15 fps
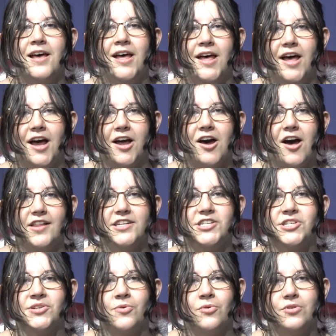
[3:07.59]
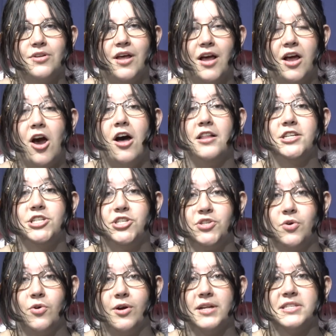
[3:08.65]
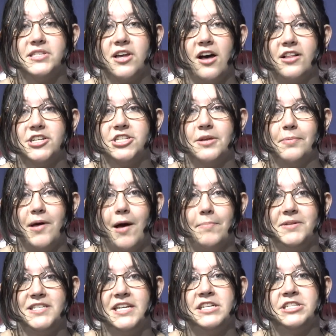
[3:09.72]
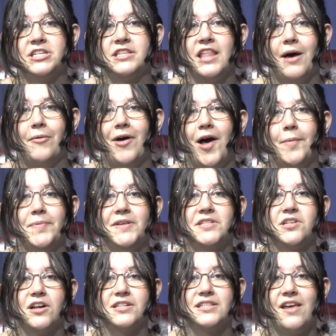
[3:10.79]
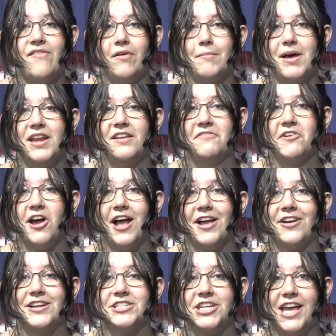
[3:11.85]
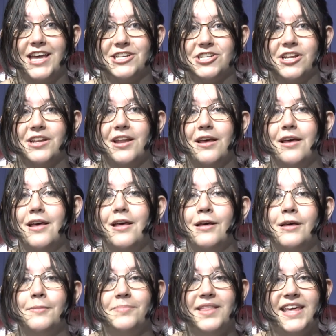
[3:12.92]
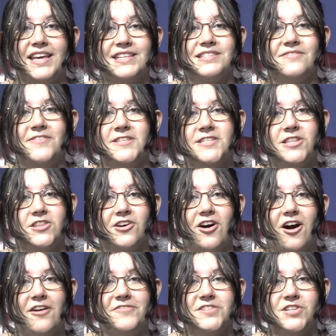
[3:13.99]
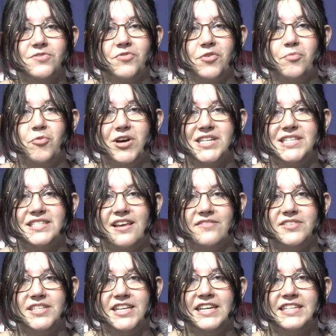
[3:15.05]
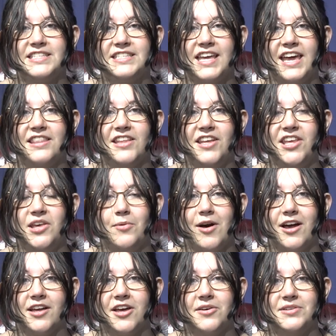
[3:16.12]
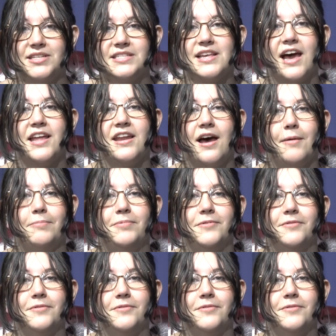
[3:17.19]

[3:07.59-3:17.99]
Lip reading: a college tour, and scholarship competition that will help you start saving money for higher education. Please visit their office in room 170 and scan the QR code to sign up.